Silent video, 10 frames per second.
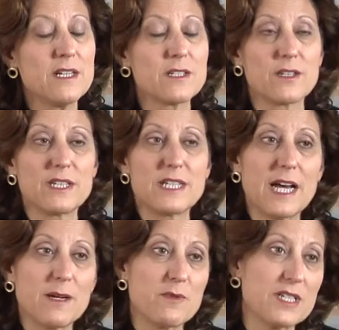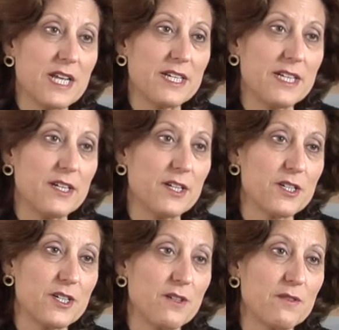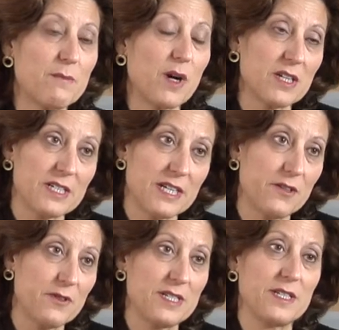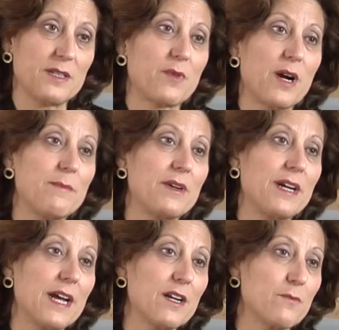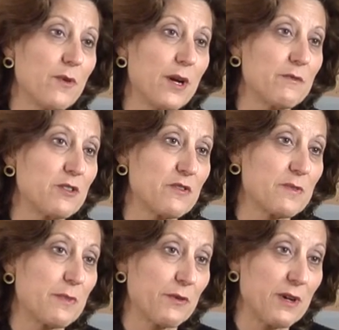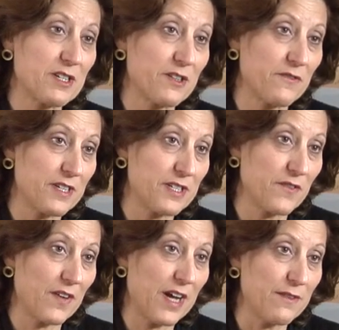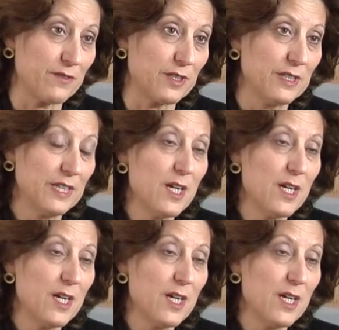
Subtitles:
So the data presented here showed a marked increase in the primary endpoint, which was progression-free survival,